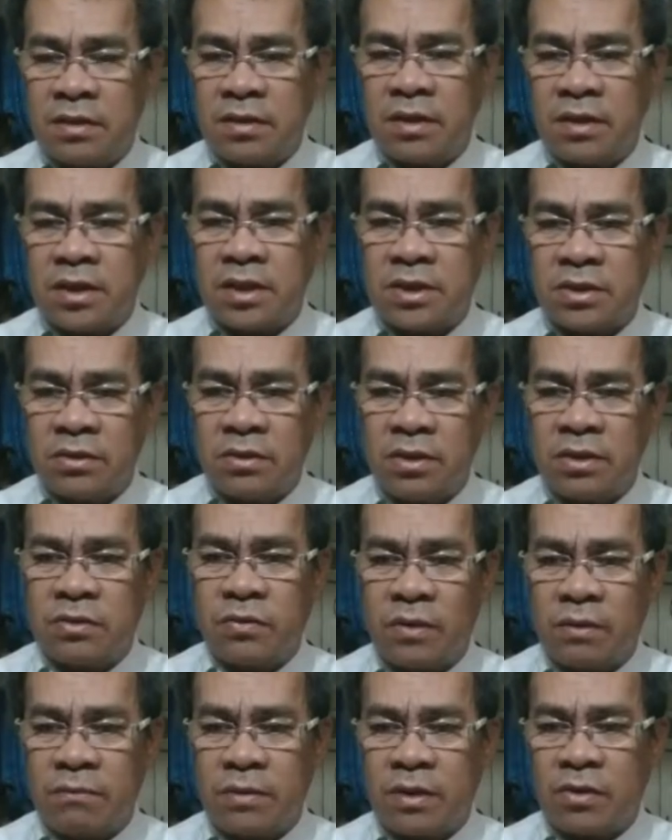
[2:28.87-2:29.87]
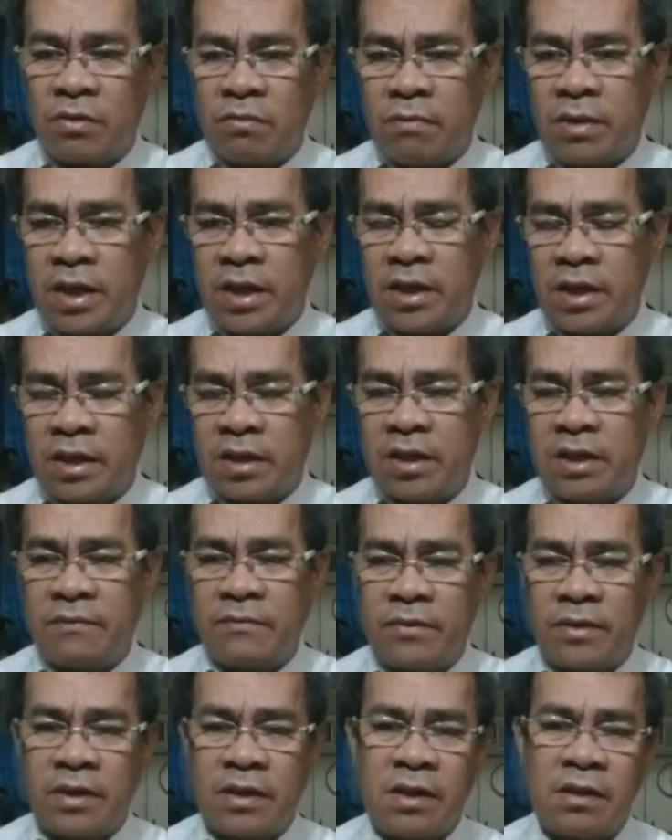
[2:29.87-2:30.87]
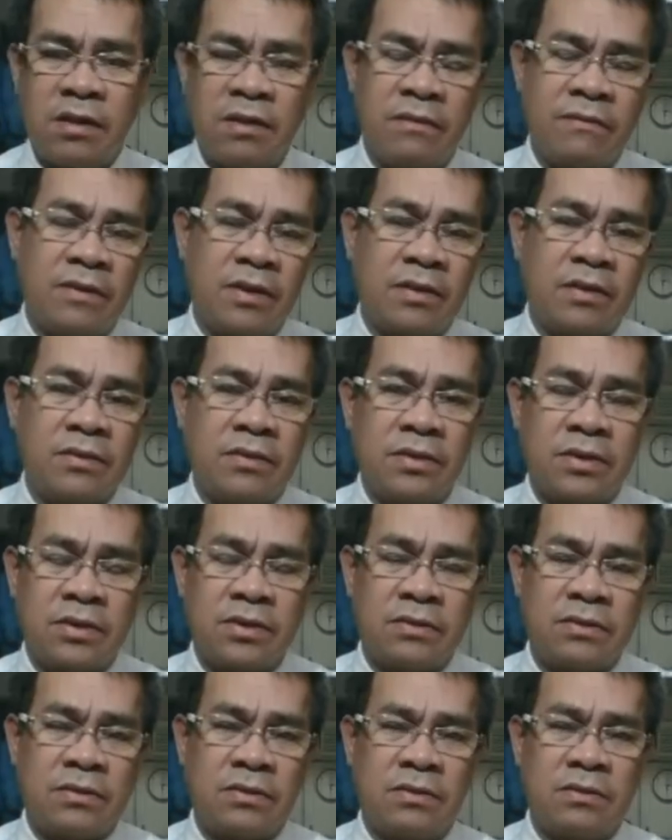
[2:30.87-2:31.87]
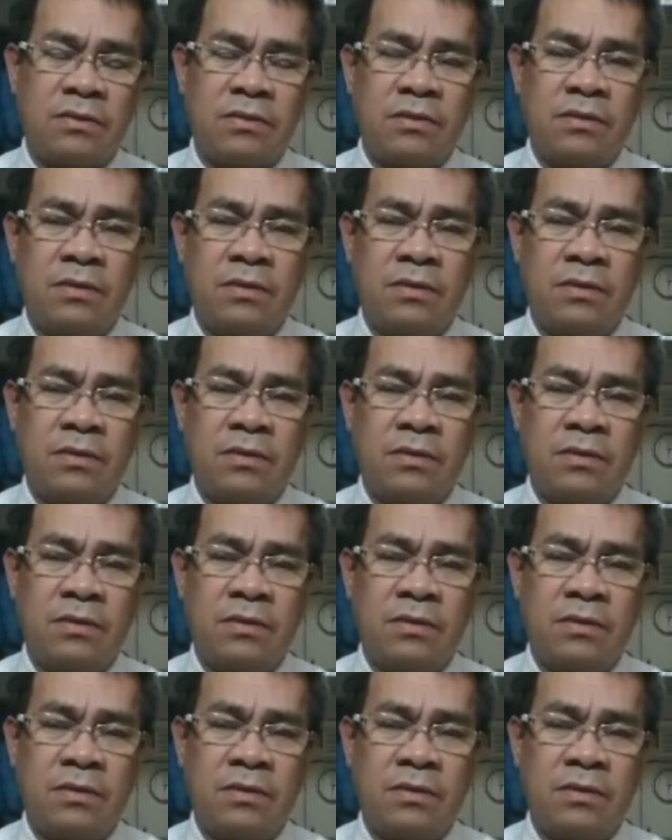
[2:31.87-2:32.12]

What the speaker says: the result will be combined again for another vector. So